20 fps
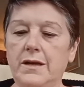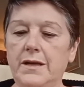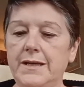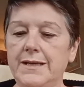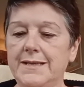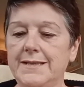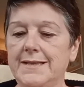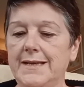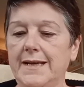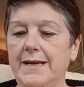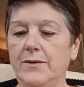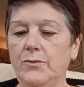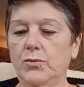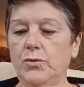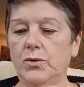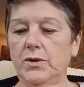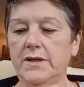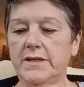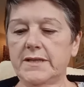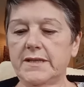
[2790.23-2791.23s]
That is it
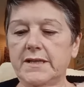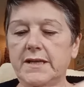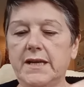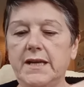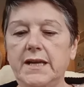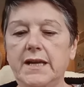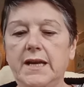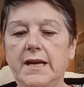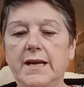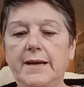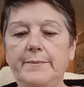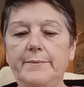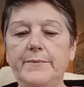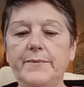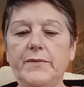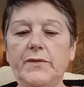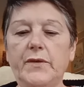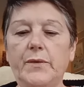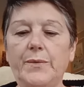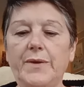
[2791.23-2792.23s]
all, isn't it? Yeah,
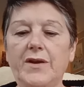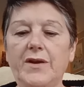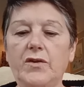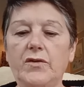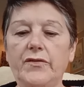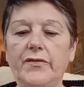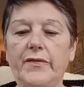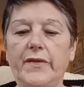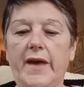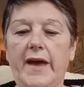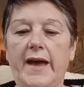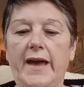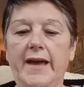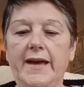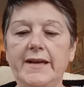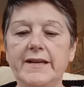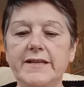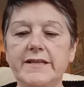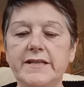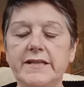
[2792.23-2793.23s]
so we got
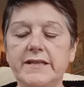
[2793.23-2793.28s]
that.